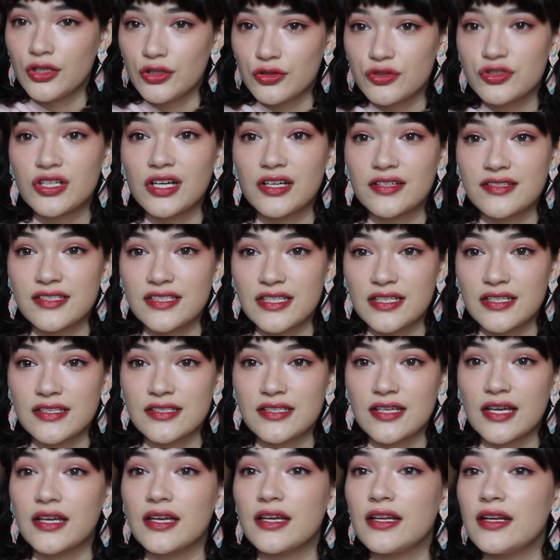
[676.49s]
You shall see in a
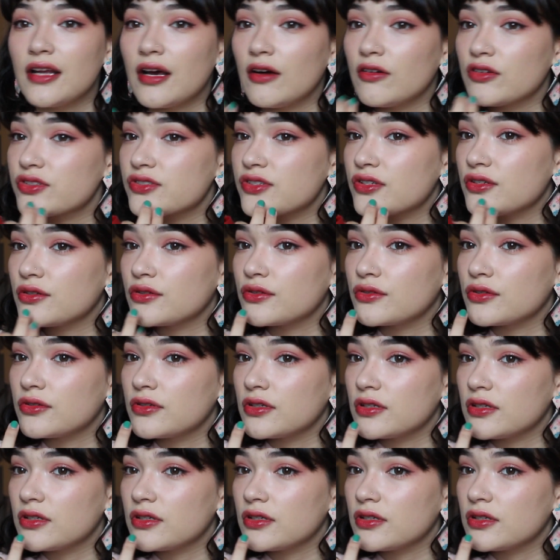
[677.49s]
second. Also,